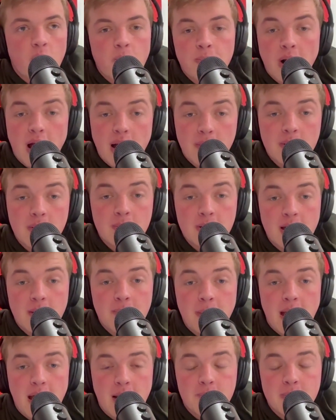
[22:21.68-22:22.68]
Probably a
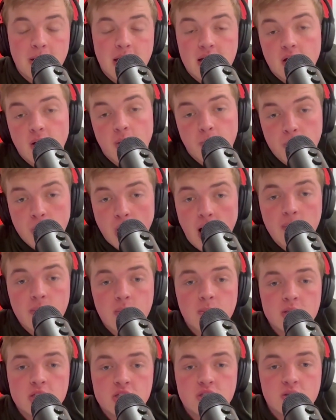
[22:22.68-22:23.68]
bad pick.
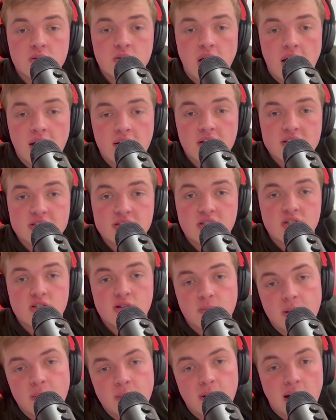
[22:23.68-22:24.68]
Probably should not listen
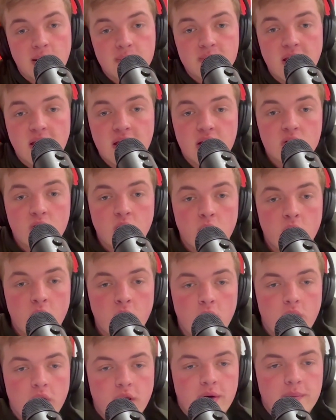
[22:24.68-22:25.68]
to me, but I'm taking
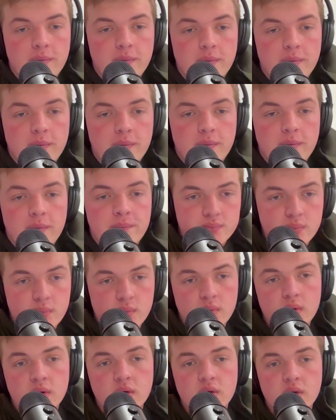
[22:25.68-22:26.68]
Loyola.
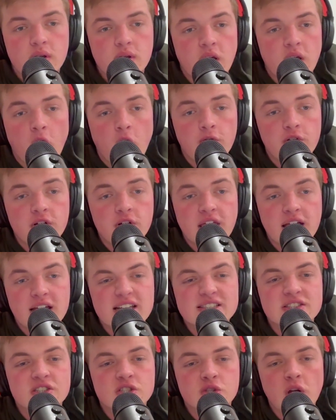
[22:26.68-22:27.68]
Hopefully that
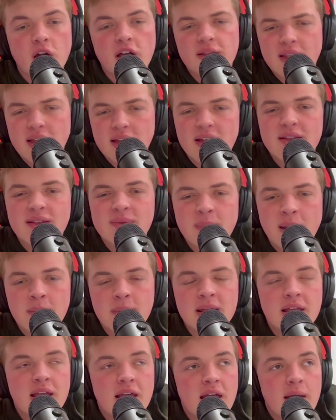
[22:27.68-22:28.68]
gets that
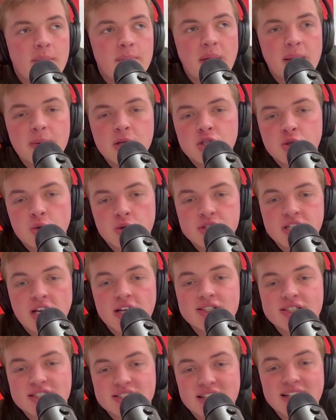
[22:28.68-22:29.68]
maybe
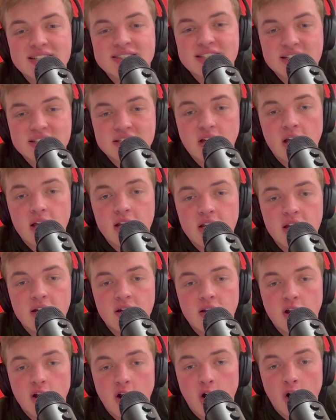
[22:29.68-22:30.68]
Georgetown just gets ignited